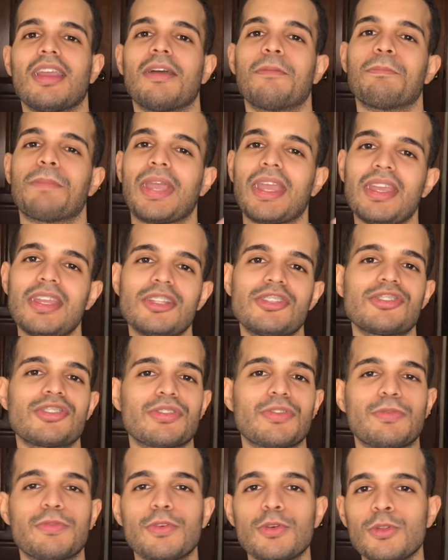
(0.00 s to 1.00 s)
page
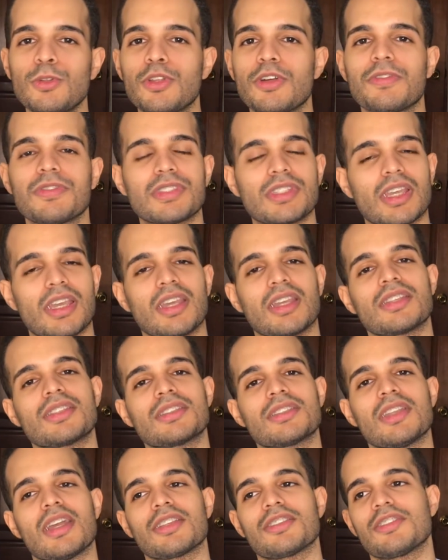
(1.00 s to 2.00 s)
full of text.
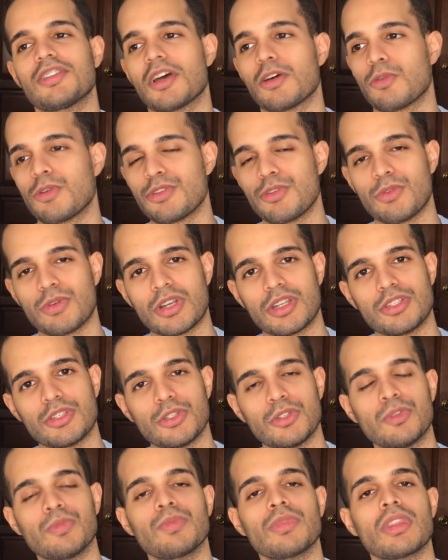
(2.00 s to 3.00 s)
That's not what you want to
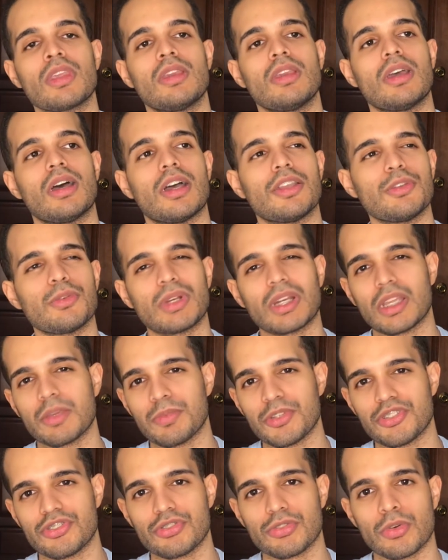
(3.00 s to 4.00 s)
do. You want to keep
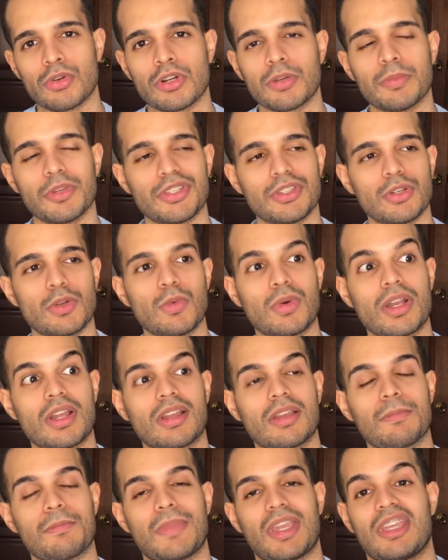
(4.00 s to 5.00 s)
it short, but you don't
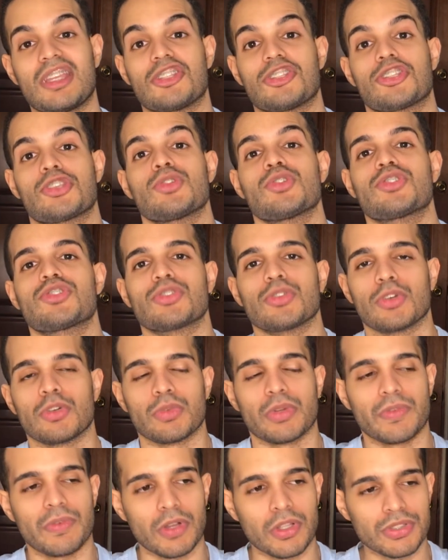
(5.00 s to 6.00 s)
want to make it too short.
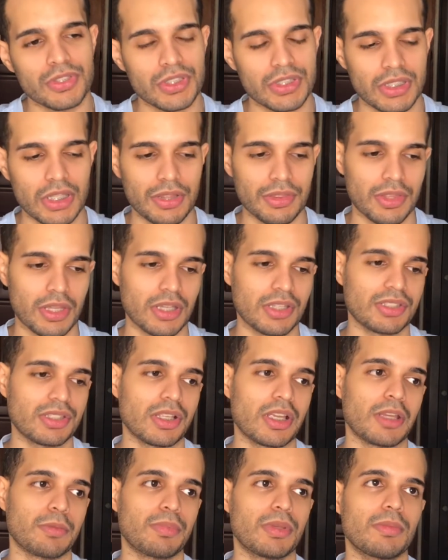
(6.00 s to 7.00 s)
We've also seen things
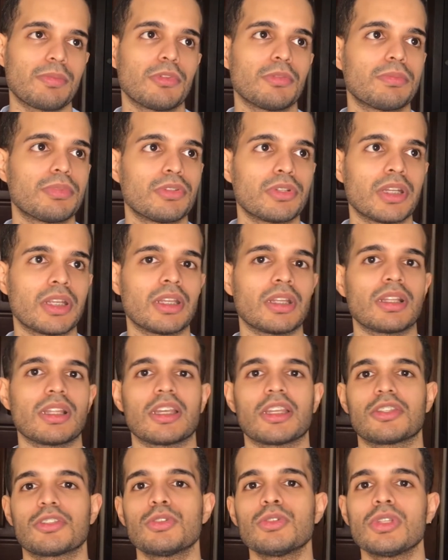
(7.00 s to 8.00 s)
like people putting
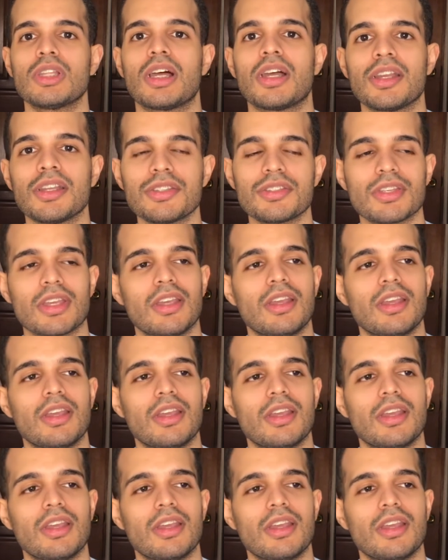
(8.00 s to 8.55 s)
like 2 lines,